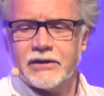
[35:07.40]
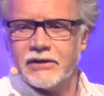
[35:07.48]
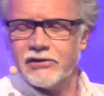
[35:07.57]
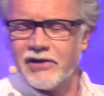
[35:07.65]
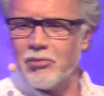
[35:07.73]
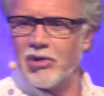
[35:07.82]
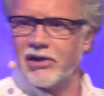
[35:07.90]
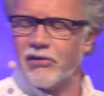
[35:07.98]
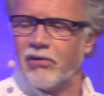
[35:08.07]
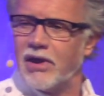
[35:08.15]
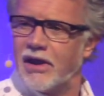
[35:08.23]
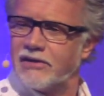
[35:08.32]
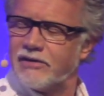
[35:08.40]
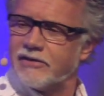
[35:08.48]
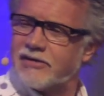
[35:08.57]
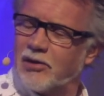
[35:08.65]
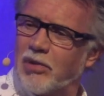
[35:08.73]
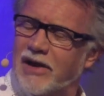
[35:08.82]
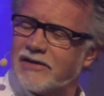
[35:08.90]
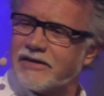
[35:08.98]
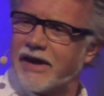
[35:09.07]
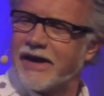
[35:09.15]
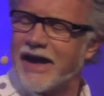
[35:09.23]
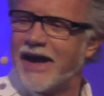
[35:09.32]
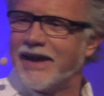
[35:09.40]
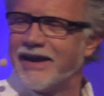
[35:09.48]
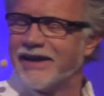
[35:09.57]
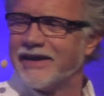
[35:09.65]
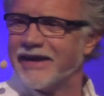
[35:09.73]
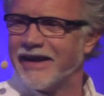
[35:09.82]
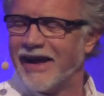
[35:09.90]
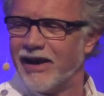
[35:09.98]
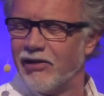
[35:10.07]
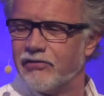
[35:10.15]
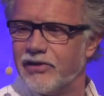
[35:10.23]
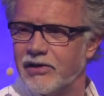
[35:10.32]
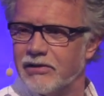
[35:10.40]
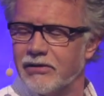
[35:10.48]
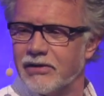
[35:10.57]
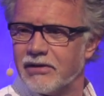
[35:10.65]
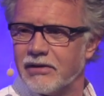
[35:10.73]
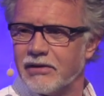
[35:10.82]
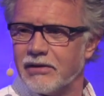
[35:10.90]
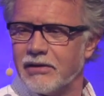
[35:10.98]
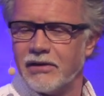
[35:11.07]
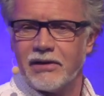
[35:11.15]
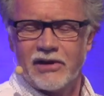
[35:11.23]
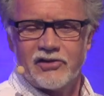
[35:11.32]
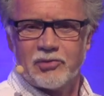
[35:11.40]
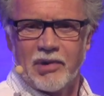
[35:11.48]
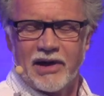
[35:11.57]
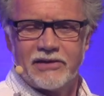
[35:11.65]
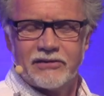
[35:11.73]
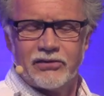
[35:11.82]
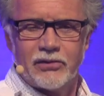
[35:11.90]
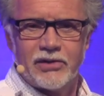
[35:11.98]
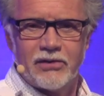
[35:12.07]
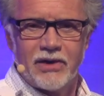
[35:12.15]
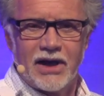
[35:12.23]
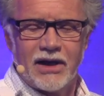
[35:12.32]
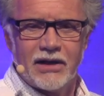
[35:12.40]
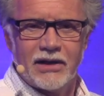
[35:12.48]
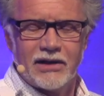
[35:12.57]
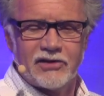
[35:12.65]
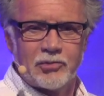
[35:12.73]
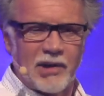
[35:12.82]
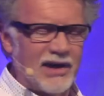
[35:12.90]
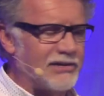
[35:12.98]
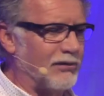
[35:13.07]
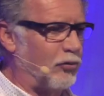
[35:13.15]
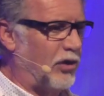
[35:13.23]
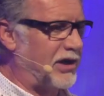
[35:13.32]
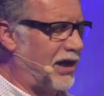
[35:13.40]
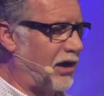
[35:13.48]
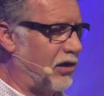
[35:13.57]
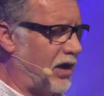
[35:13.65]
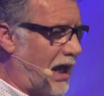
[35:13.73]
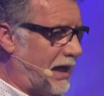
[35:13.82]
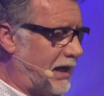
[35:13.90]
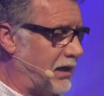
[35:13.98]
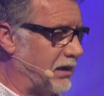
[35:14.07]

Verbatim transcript: Try build a relationship by saying, hey, I love you in spite of who you are, in spite of what you look like.